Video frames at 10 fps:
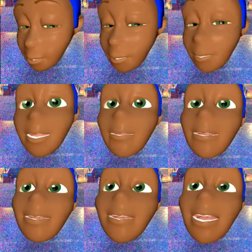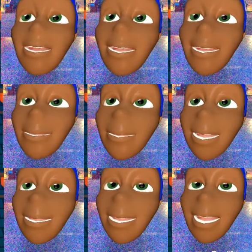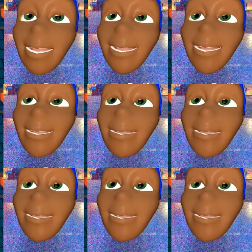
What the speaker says: We're gonna rotate this around like so